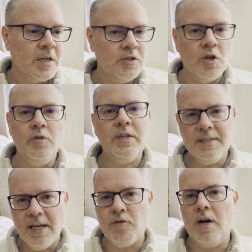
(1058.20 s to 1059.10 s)
So you can
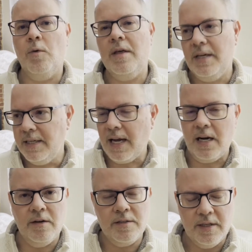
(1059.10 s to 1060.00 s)
tell right away that he
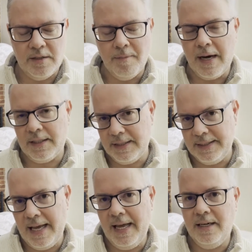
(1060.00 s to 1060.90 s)
kind of is, is, modeling
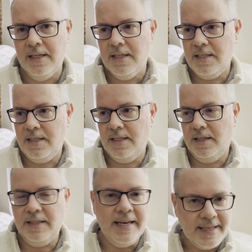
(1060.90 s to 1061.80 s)
that the
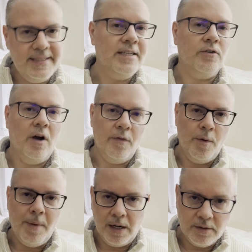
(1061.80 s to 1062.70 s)
uh, the nadir on
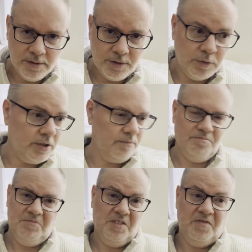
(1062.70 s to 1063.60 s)
the Mongols, which
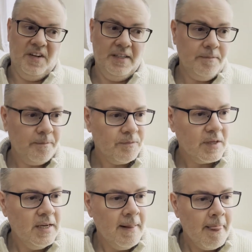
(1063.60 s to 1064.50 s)
is fine.
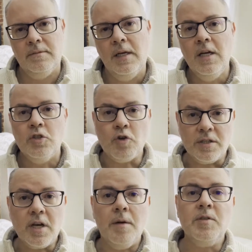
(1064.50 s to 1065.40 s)

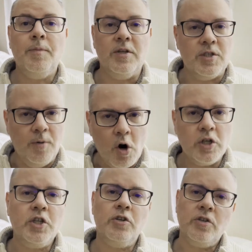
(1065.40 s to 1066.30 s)
Druss comes upon some
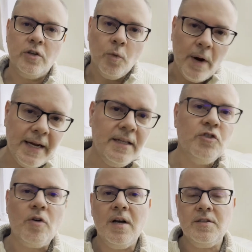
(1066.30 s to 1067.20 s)
archers on the way to
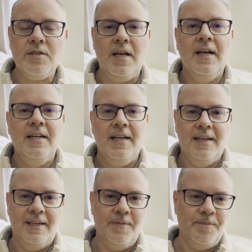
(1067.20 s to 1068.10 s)
Dros,
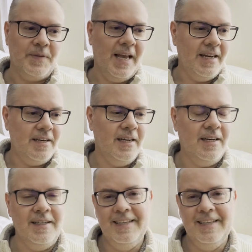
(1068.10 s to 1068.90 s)
um, and uh,